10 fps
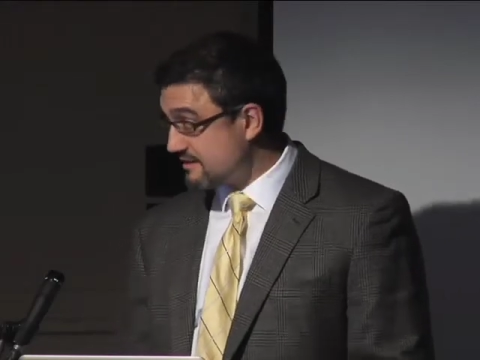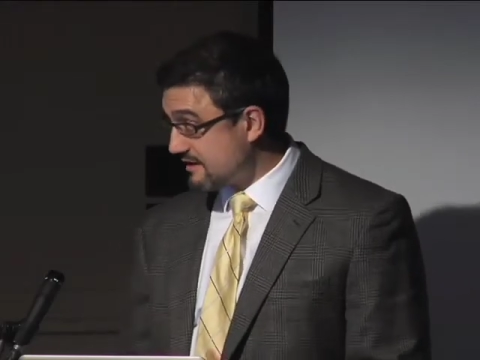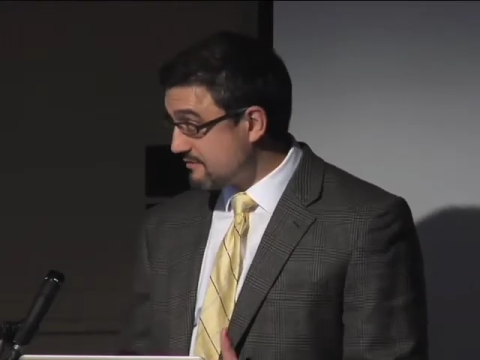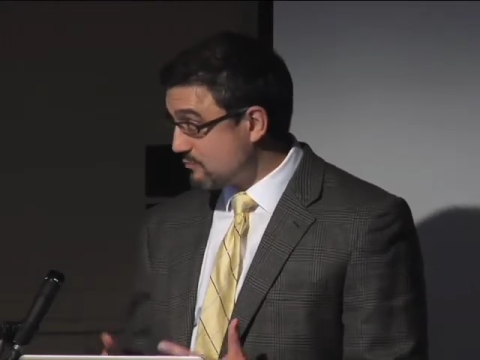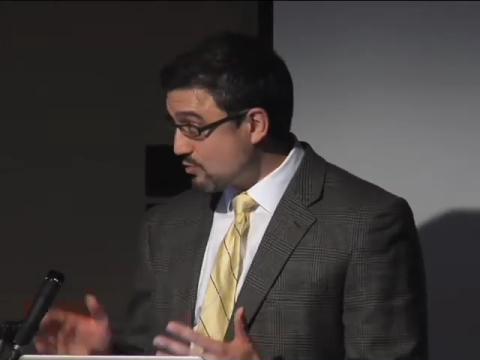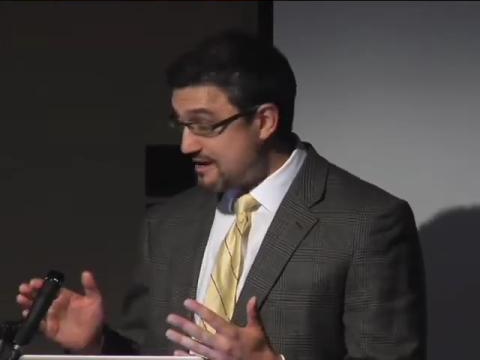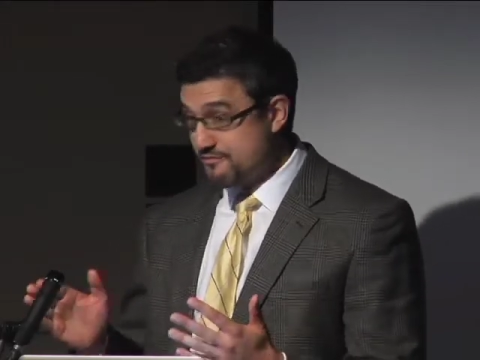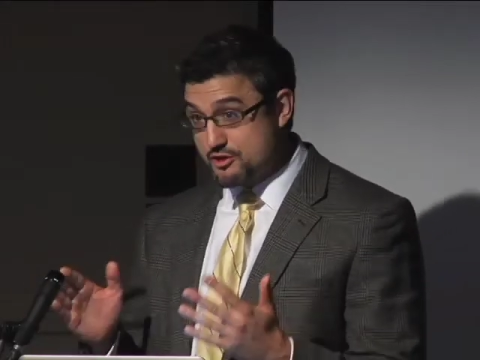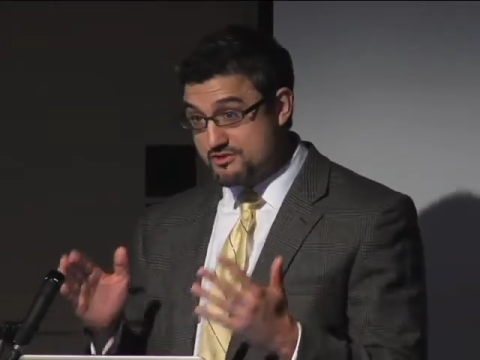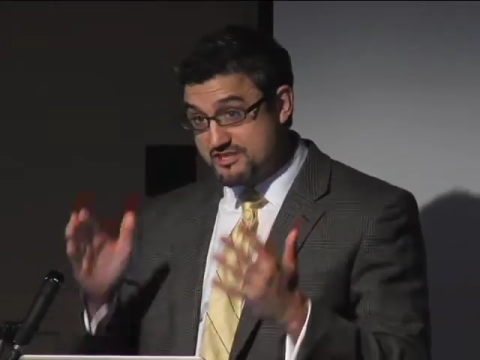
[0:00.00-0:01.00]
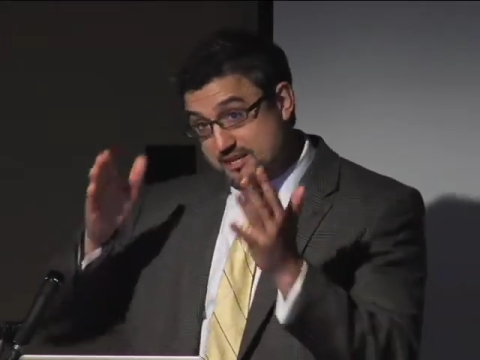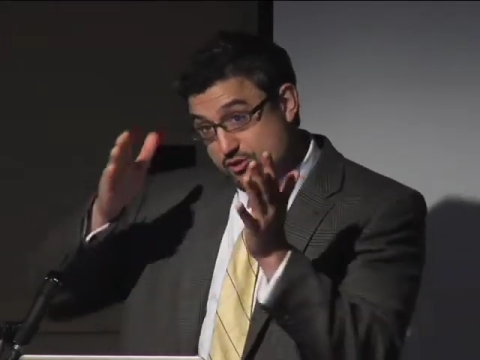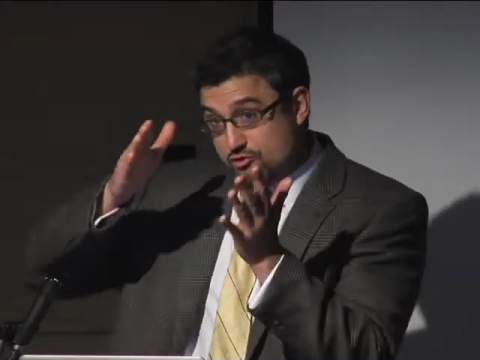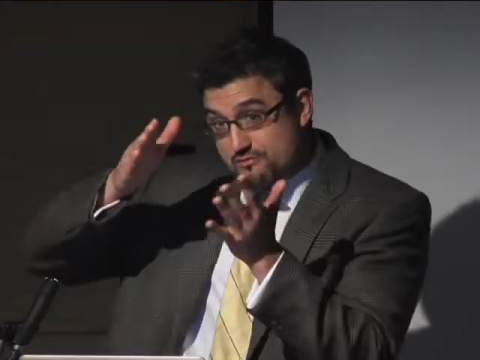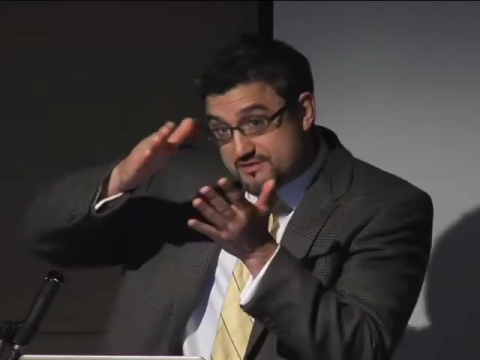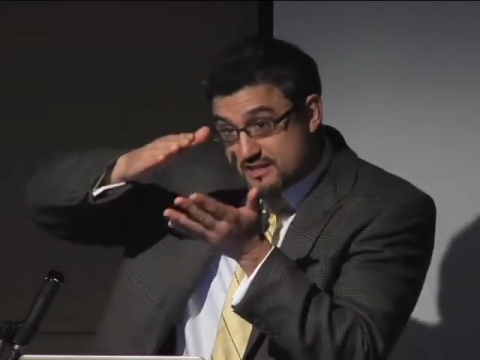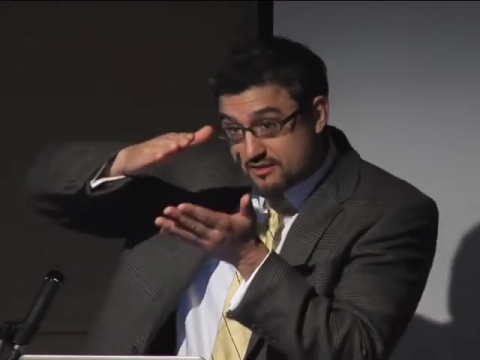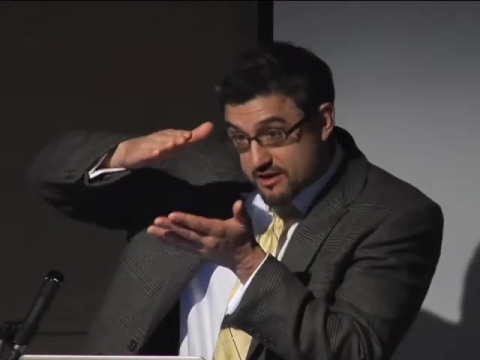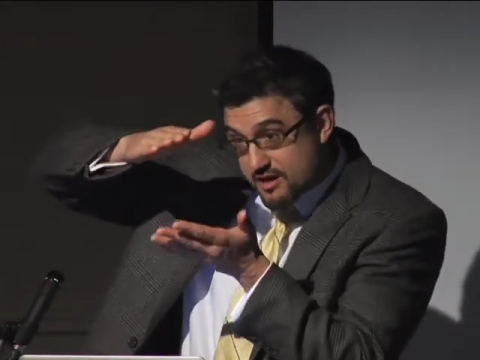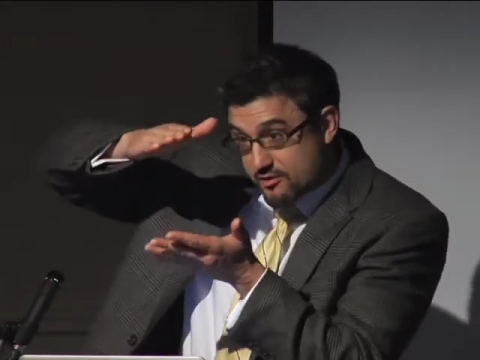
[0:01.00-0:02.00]
and whenever you see curves that
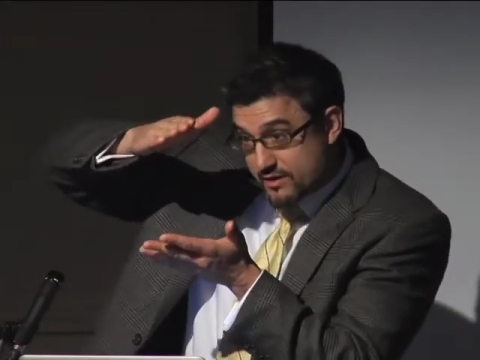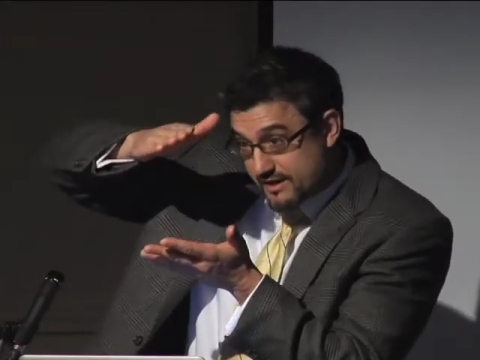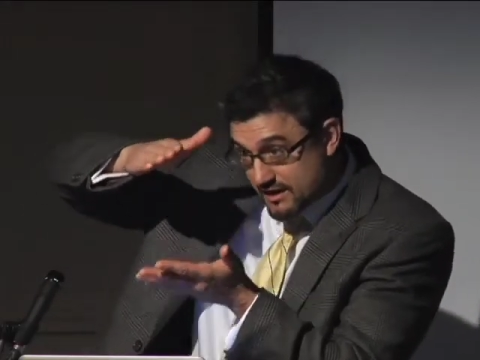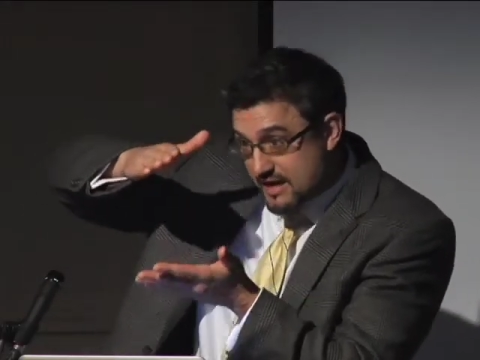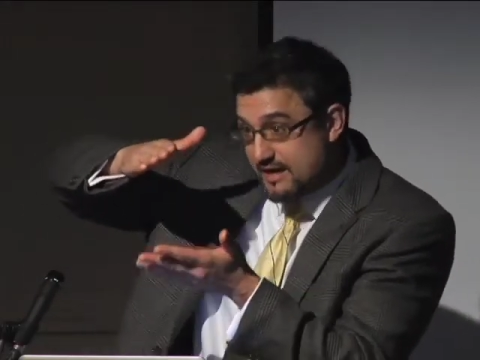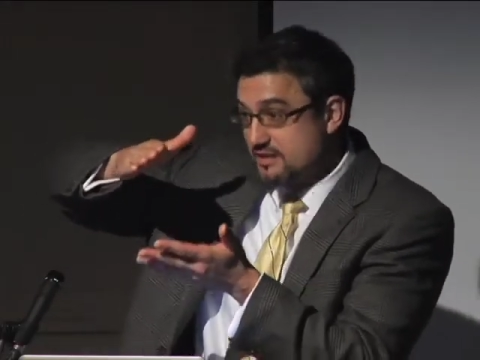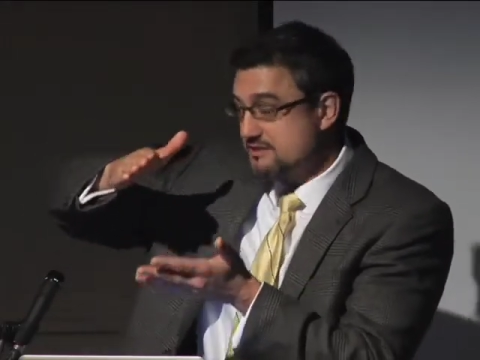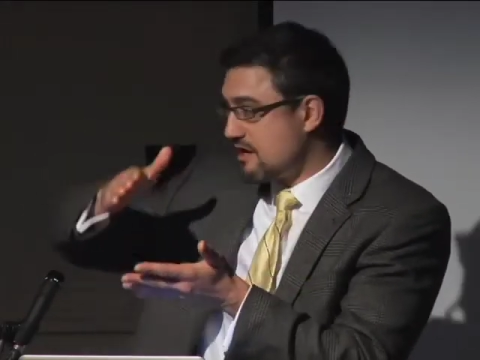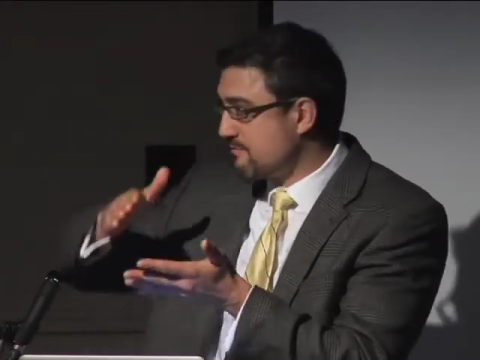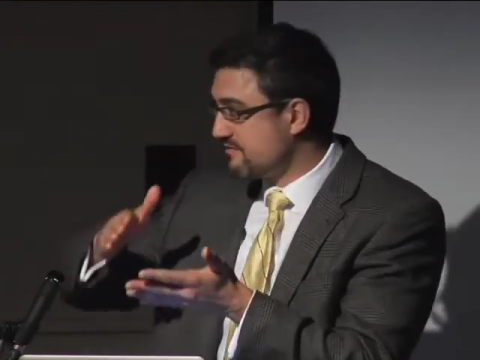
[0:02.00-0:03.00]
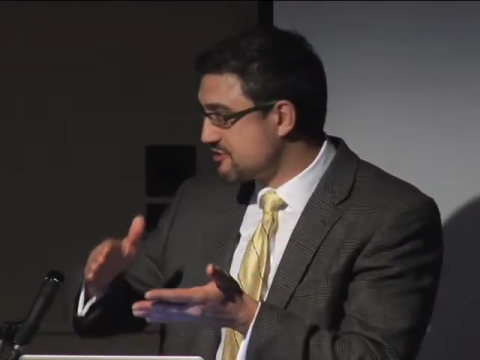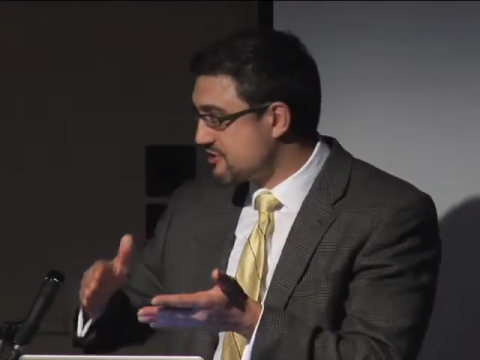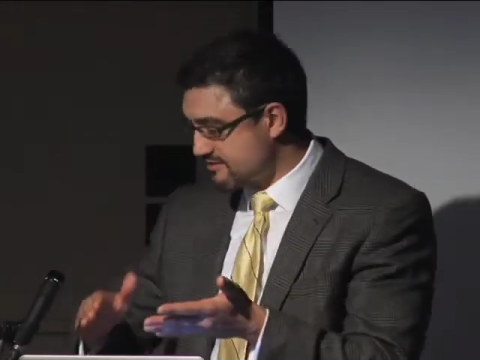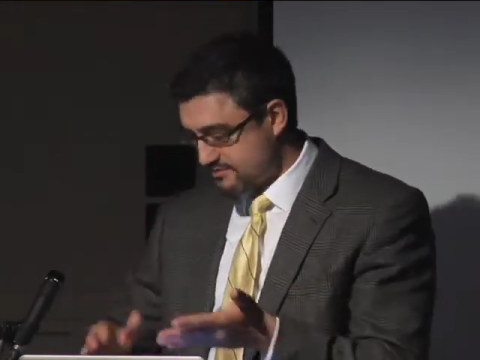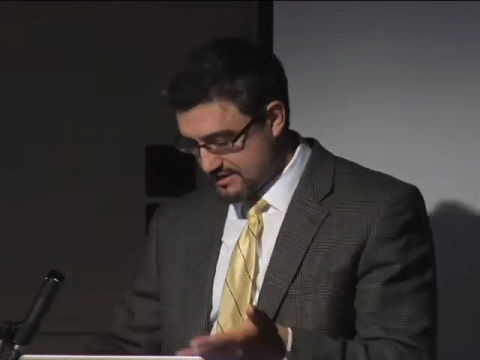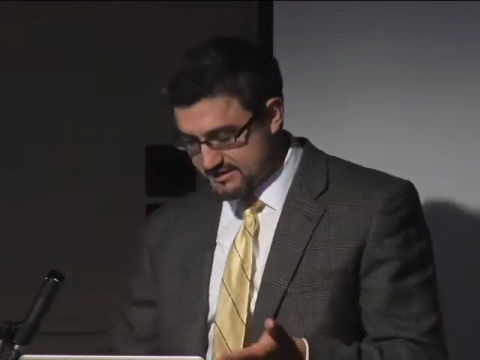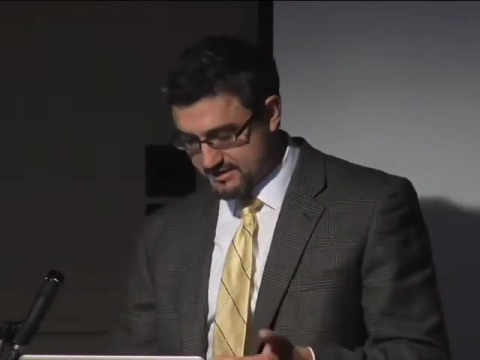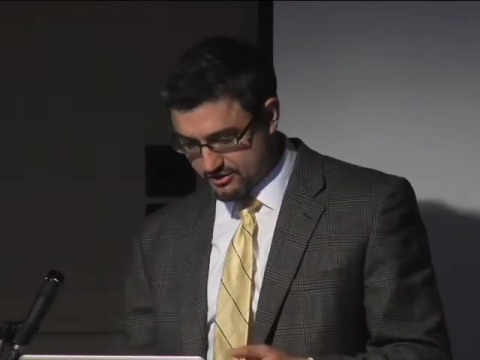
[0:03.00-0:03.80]
are not quite lying on top of each other, that's a